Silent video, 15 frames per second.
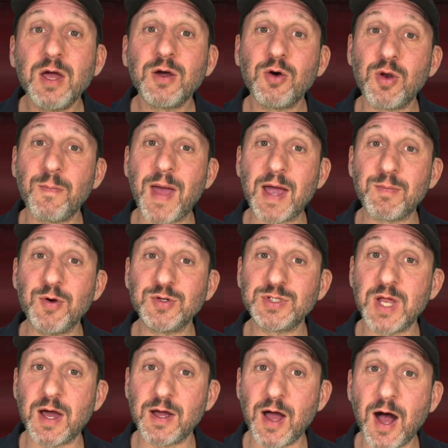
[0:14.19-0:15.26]
Go to
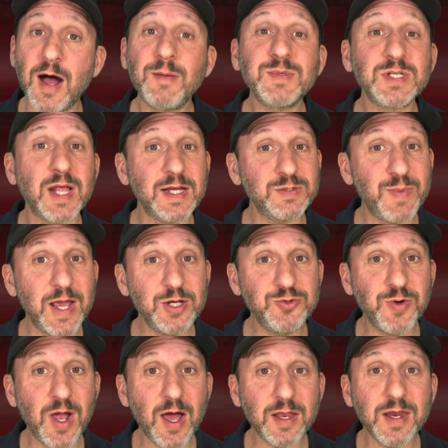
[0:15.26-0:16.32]
MacMost.com slash
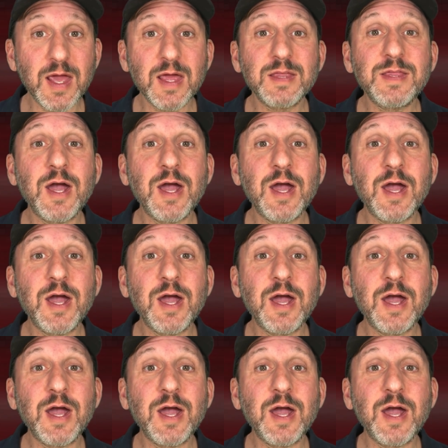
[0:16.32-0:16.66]
Patreon.